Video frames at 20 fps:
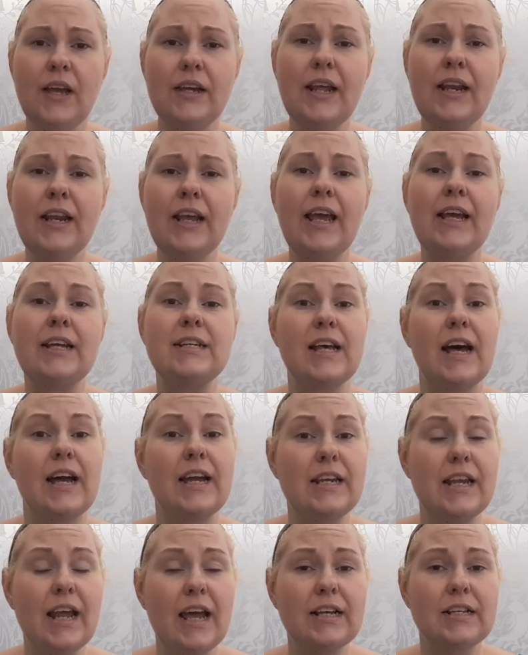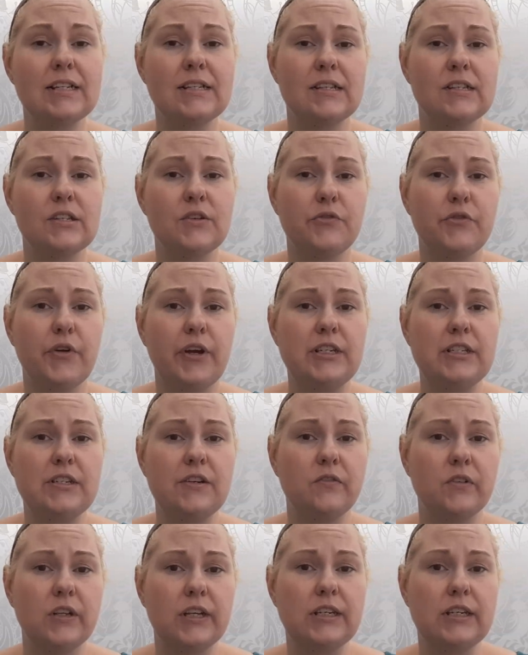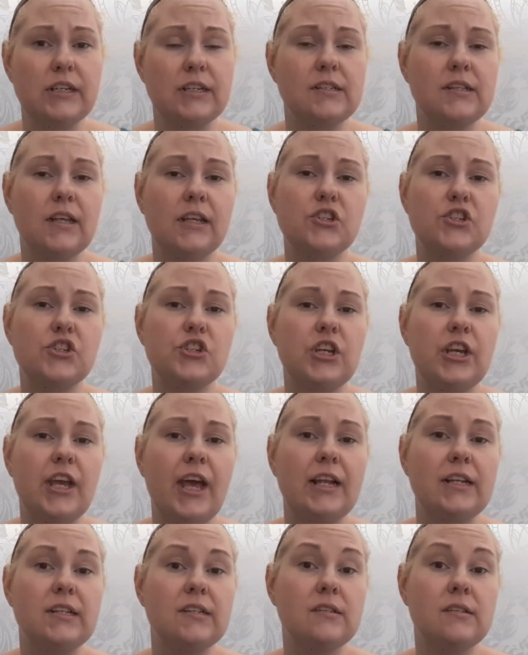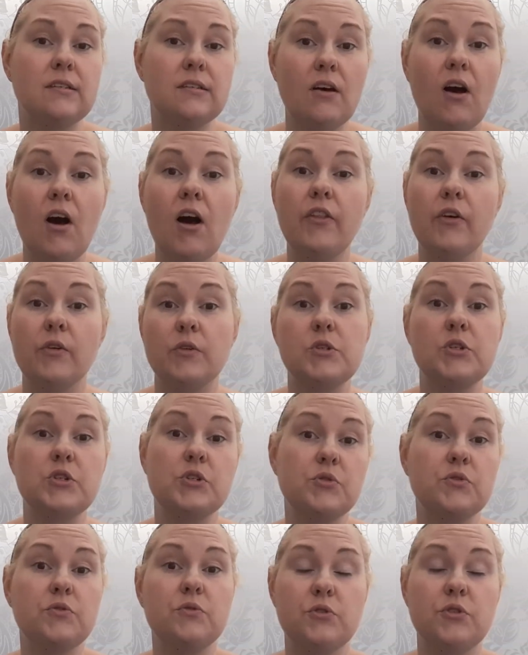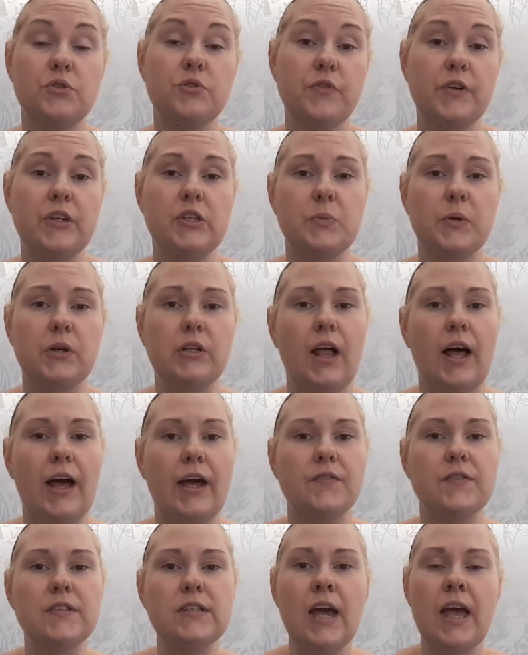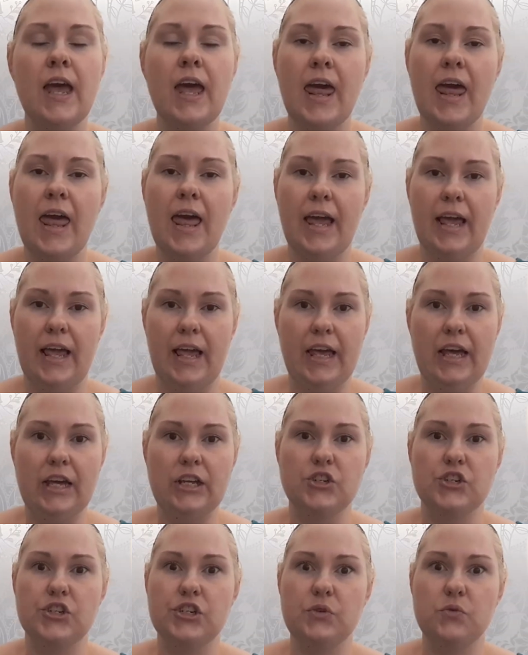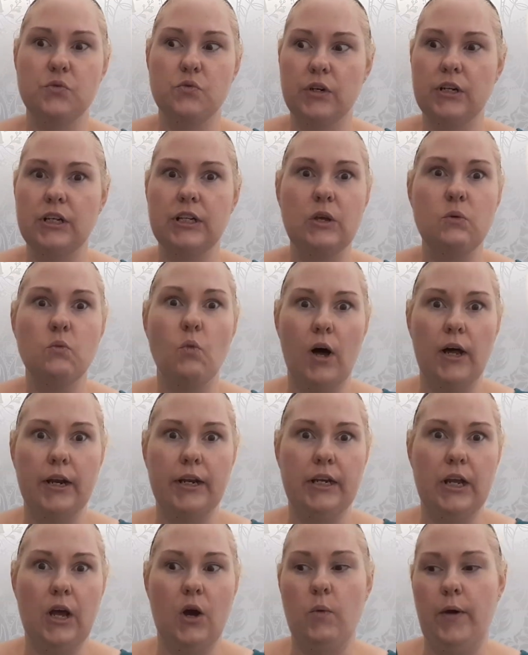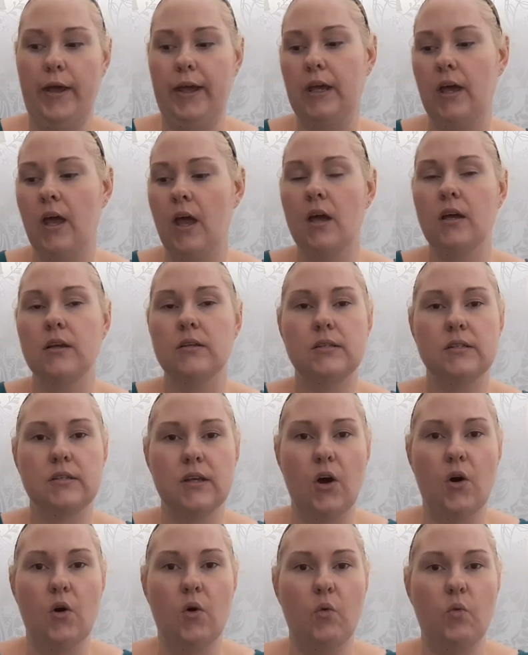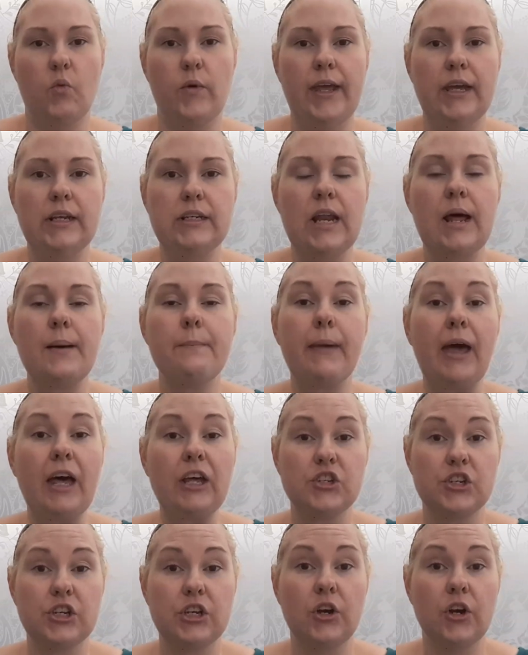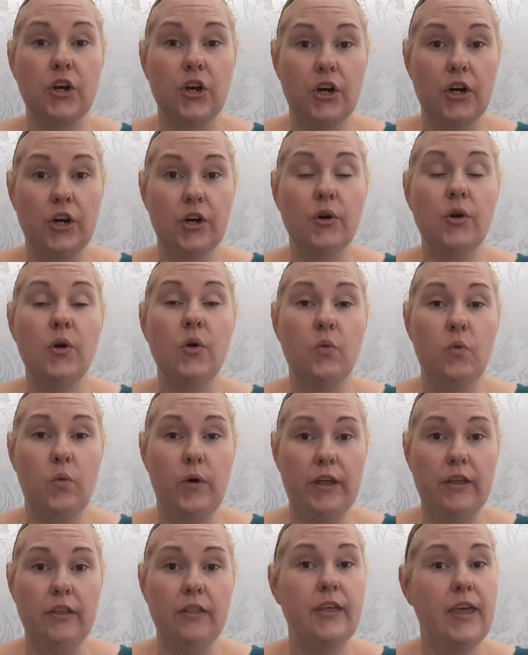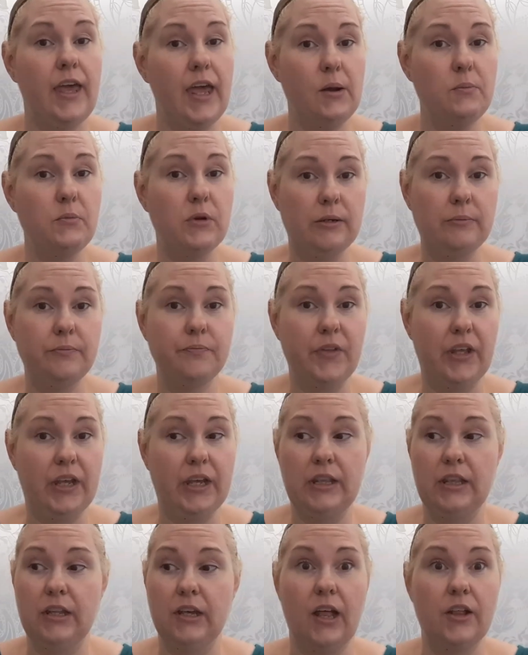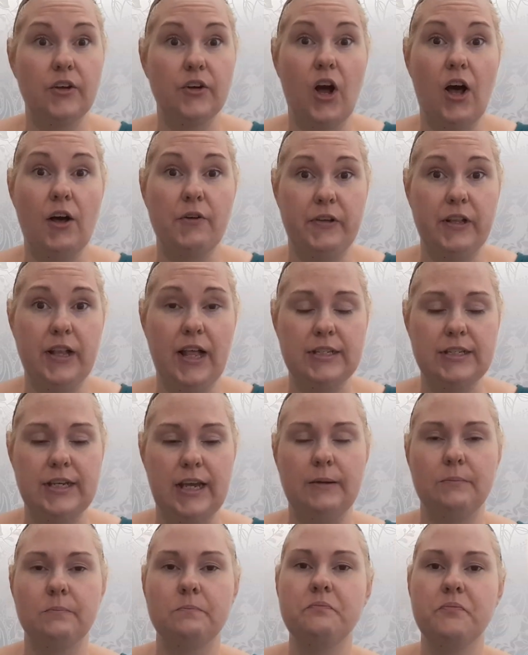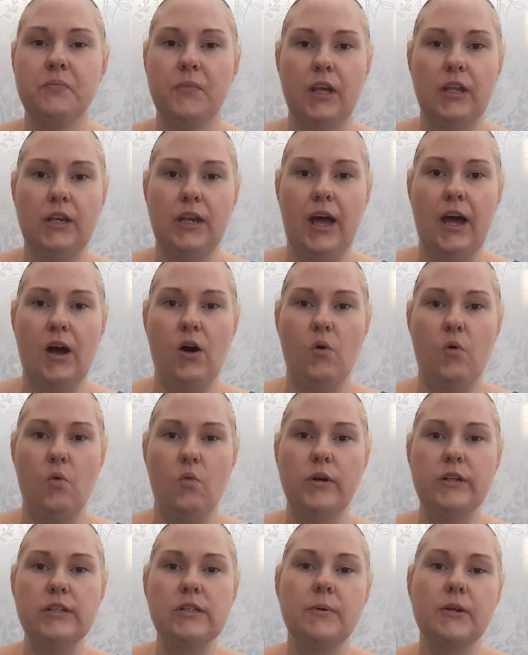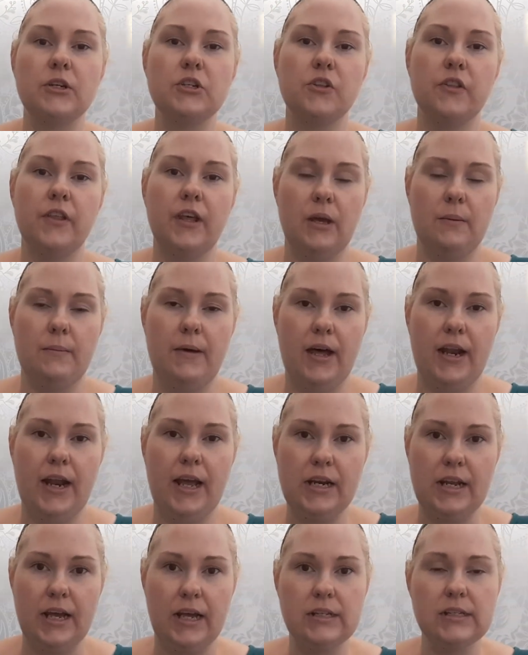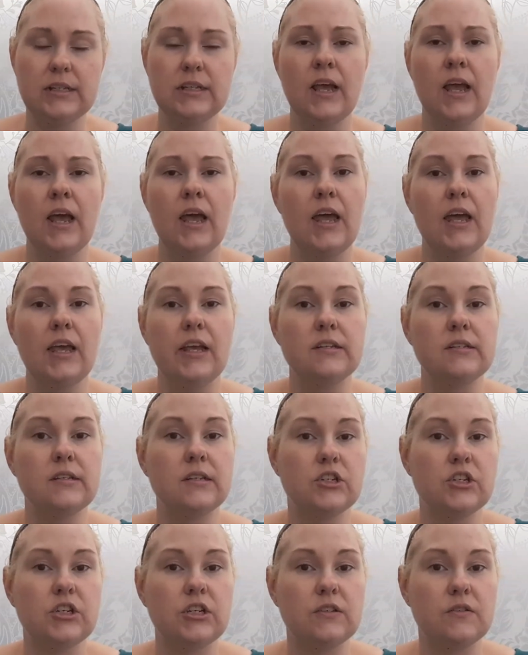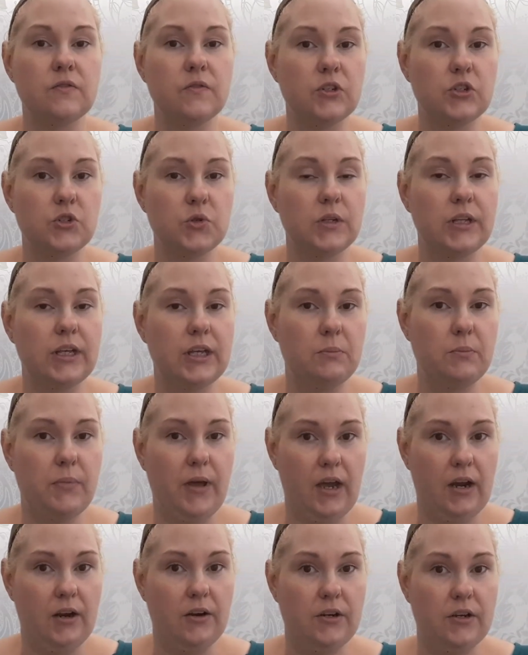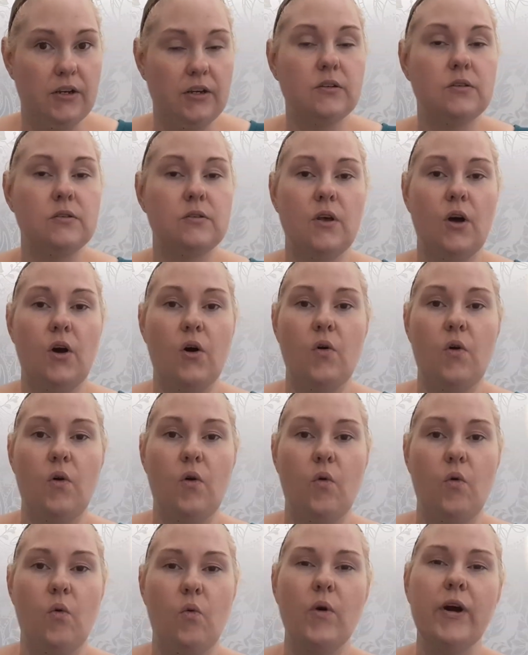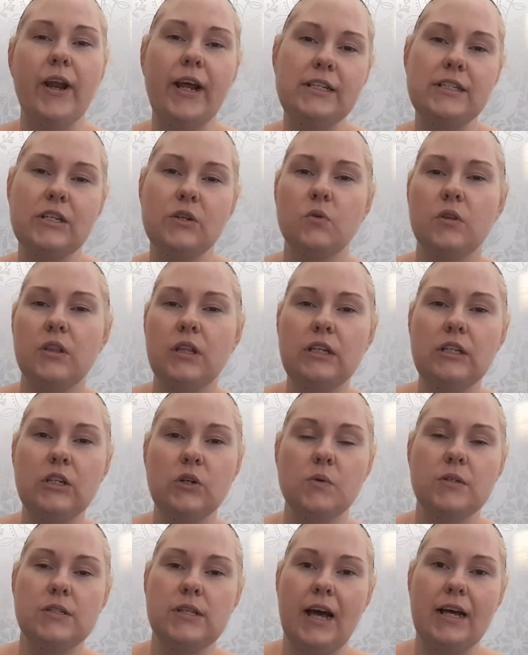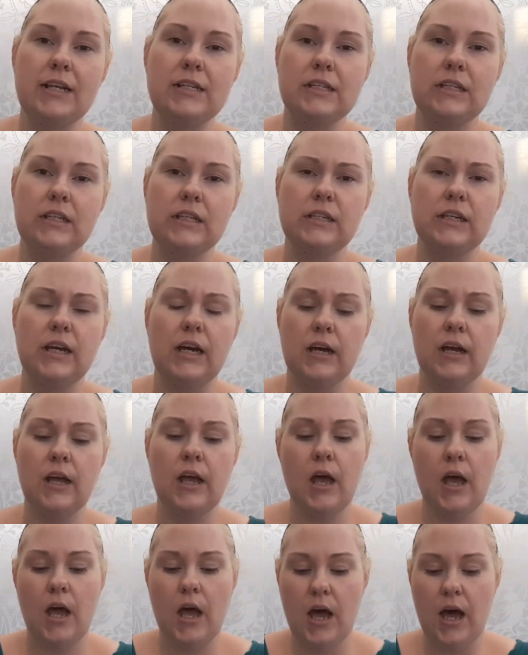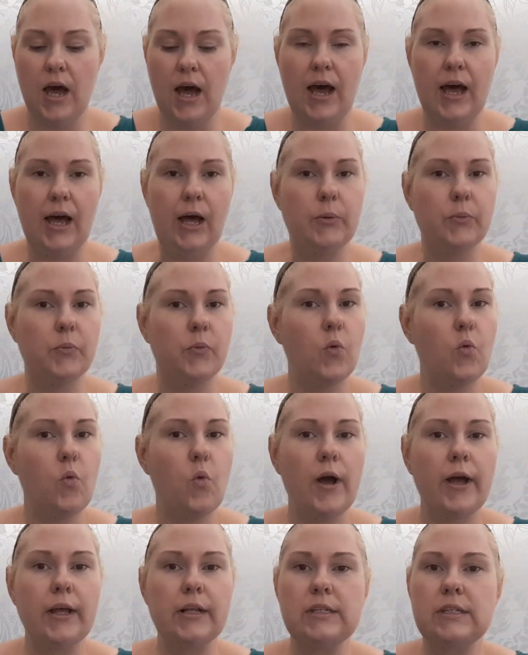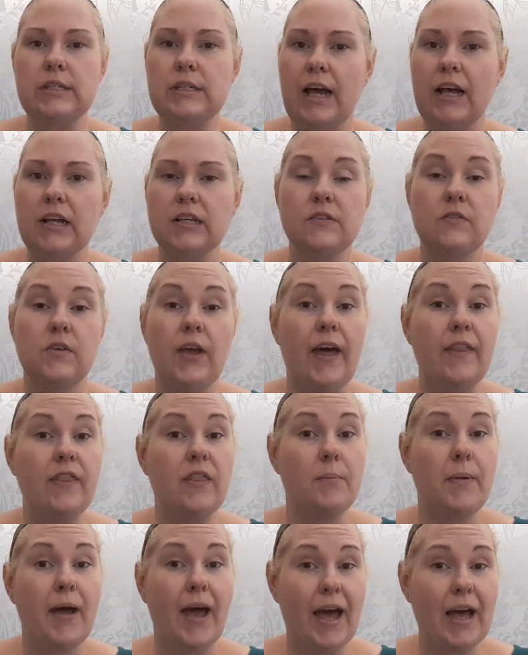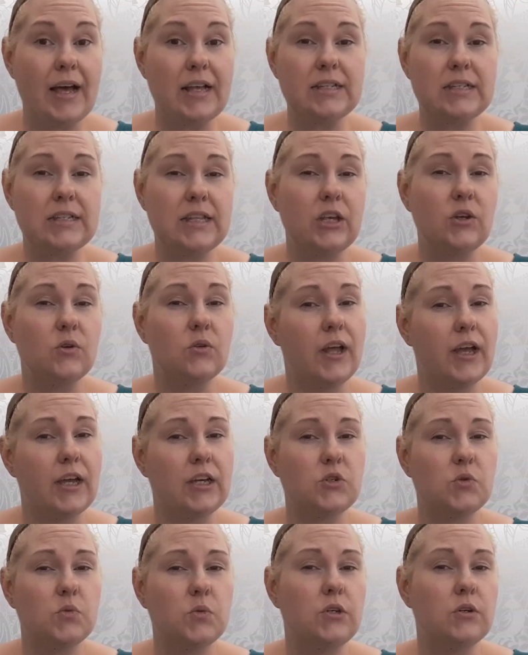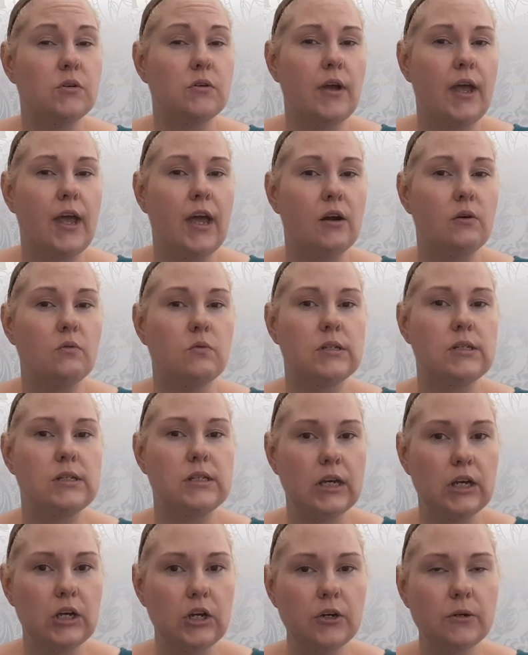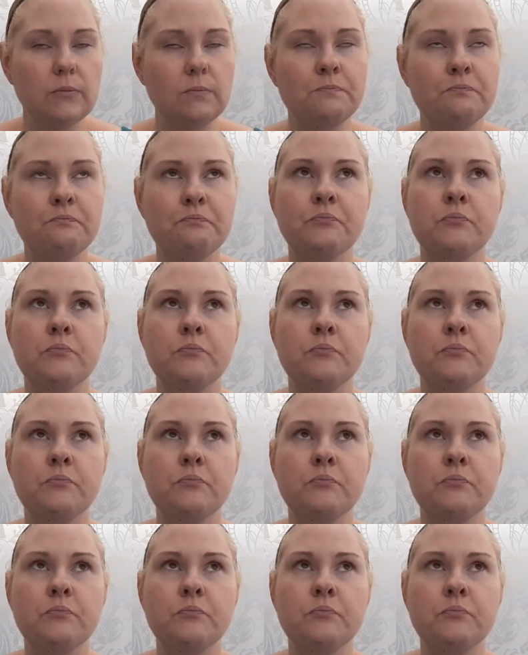In any case, Ines is a friend of Linda's and she had saw those two Facebook Lives and she really wanted a wig. So we ended up matching her with Cameron in the color Coffee Latte. Now, one special thing about Ines is that she is visually impaired. So what I did with Linda was ask Linda, what styles have you had in the past that you liked when your hair was thicker?